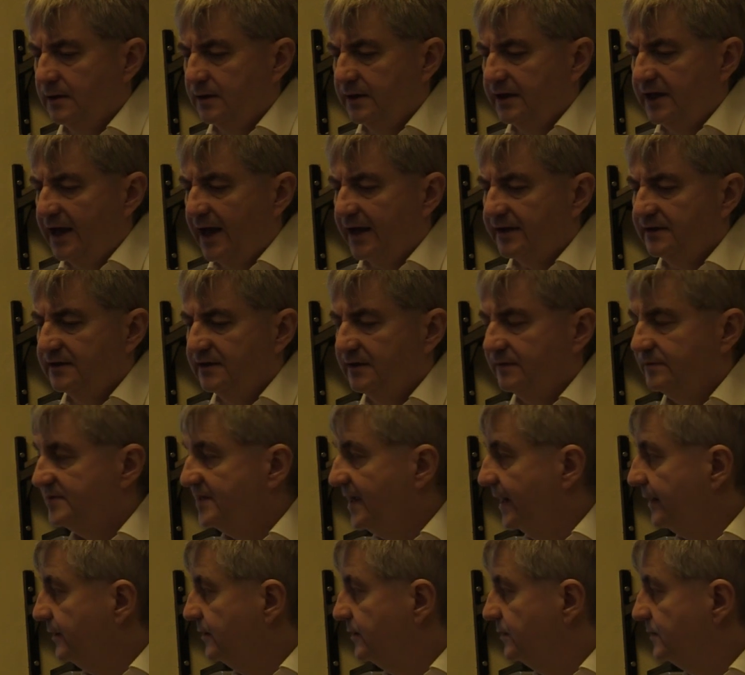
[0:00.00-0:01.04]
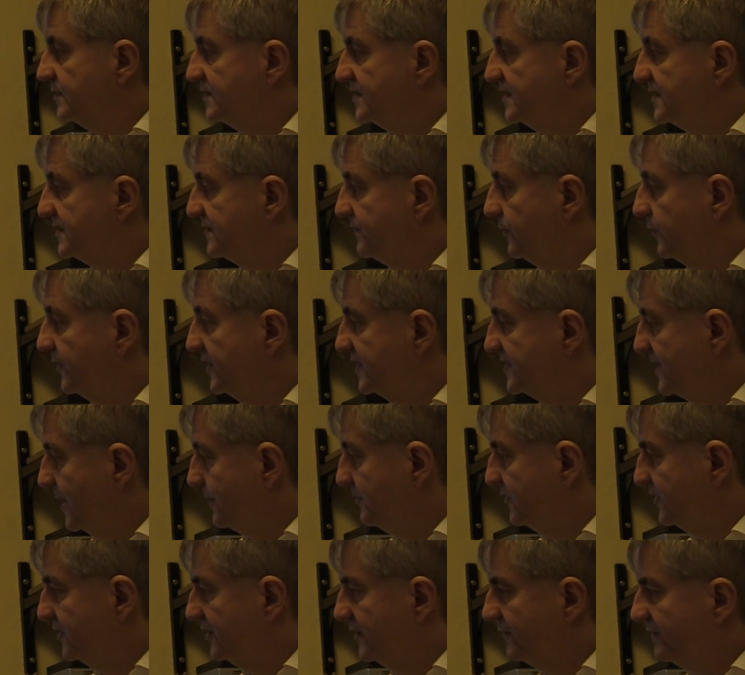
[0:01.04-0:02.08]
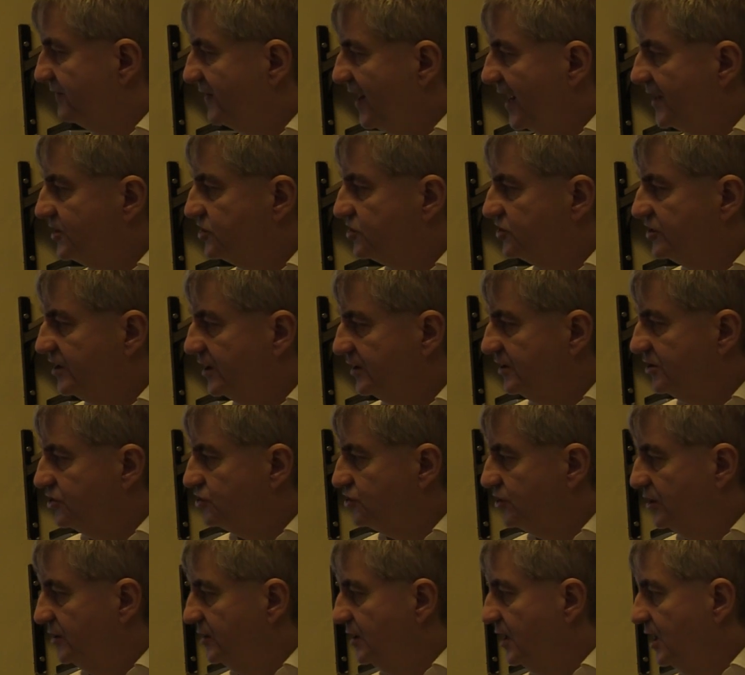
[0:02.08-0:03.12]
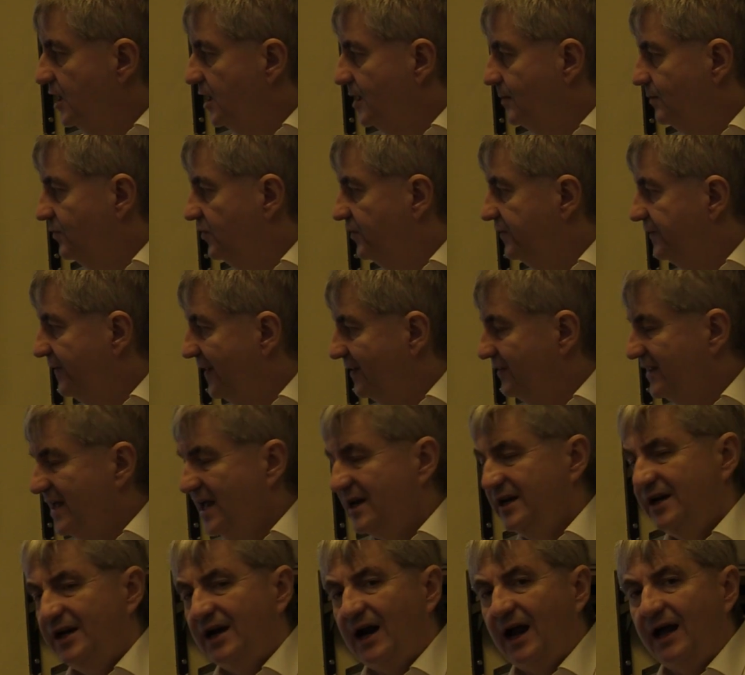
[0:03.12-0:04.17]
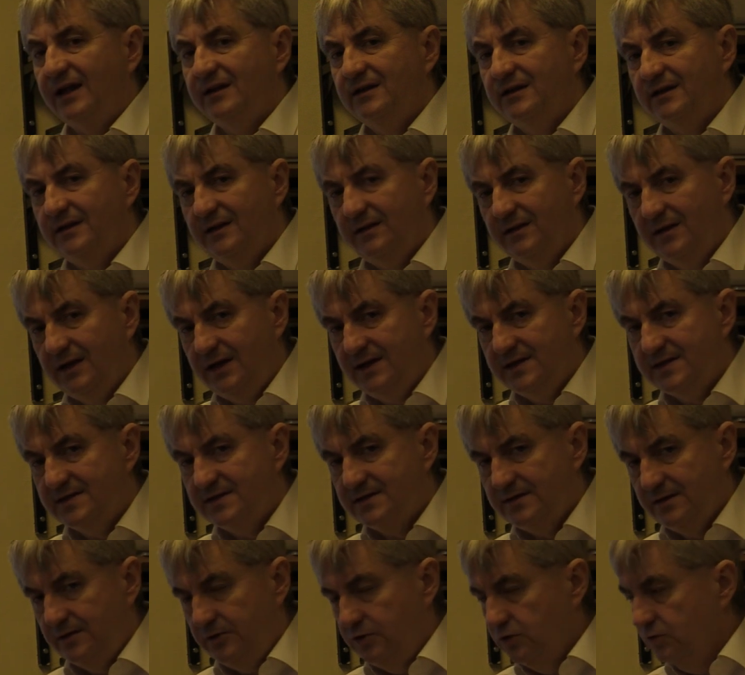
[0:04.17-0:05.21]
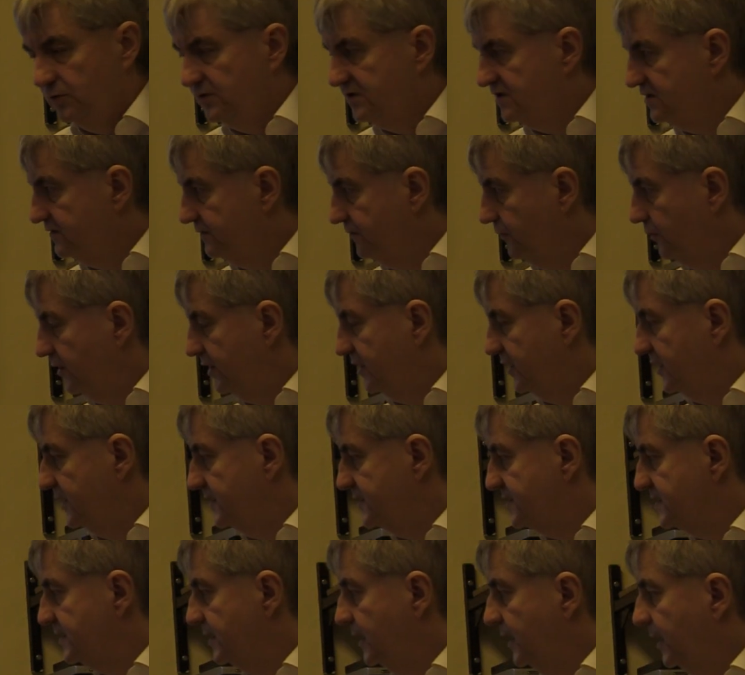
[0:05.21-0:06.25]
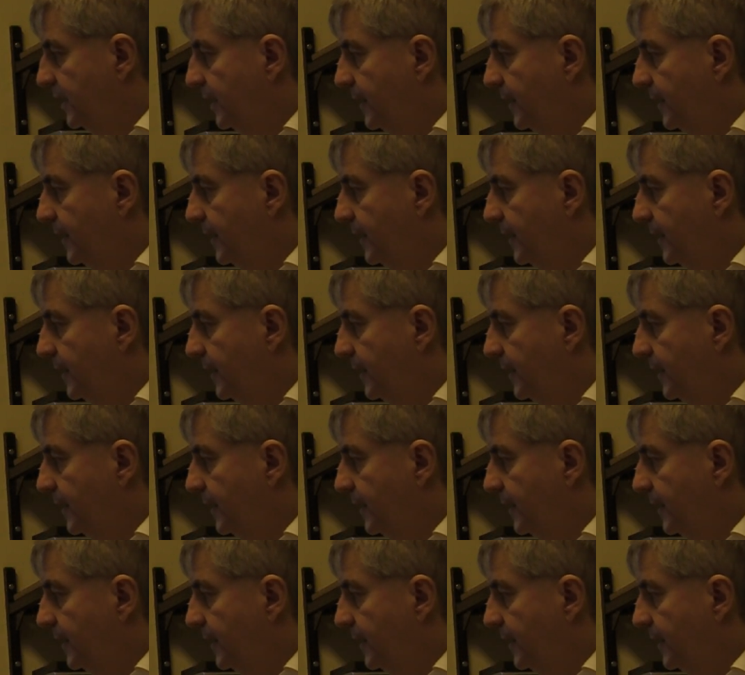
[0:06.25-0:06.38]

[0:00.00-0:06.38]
reactive psychosis. For example, in the French tradition, buffet délirant is used for this.